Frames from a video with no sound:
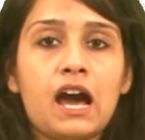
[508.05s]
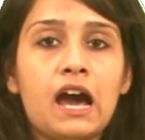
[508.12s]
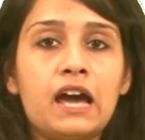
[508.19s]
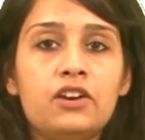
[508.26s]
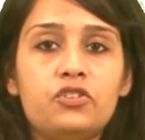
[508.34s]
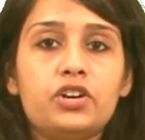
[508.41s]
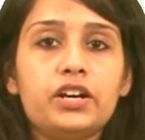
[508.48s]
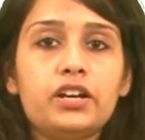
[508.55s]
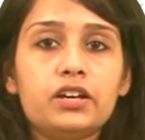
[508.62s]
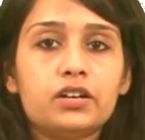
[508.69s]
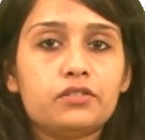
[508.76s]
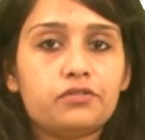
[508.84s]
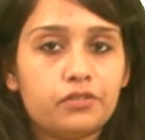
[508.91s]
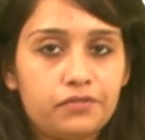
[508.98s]
100
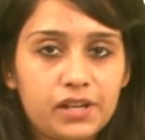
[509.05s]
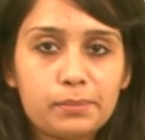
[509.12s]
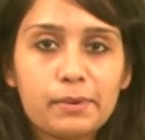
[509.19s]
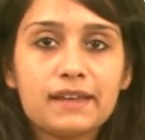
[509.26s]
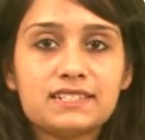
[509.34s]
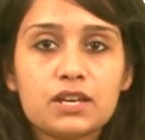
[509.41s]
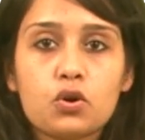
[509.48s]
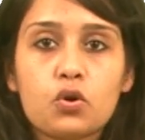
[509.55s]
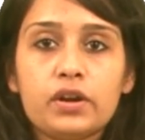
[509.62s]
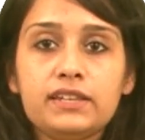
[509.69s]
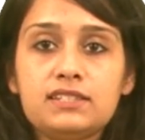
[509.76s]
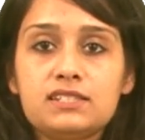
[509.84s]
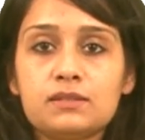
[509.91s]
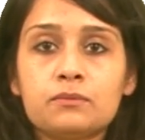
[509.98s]
50 paise
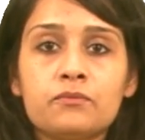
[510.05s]
coins,